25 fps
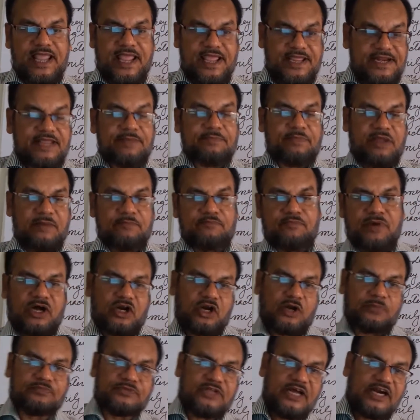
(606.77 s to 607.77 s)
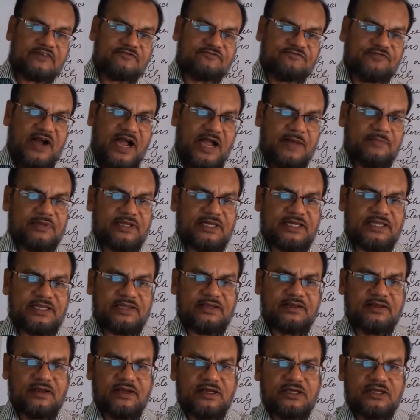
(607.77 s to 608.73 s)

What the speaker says: any member of that family.